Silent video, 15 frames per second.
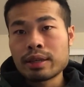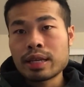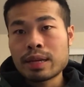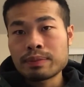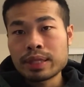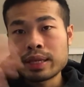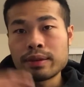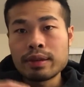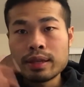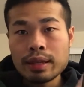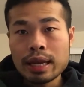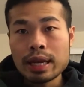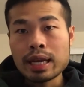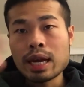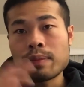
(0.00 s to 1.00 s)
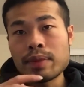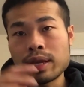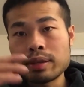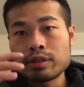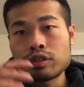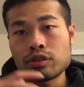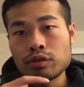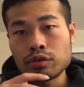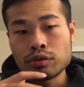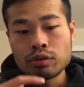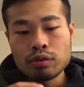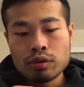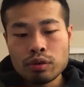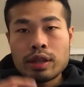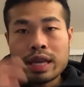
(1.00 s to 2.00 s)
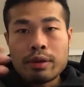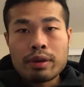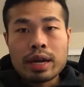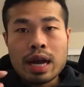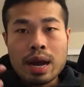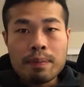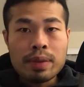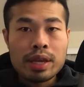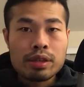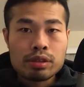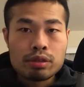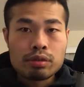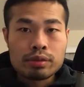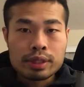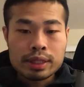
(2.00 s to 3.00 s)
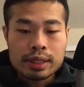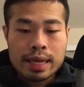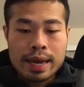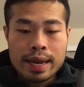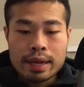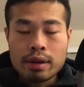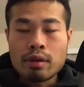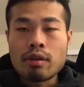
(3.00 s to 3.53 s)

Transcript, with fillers: comes in and come into they will come in to say,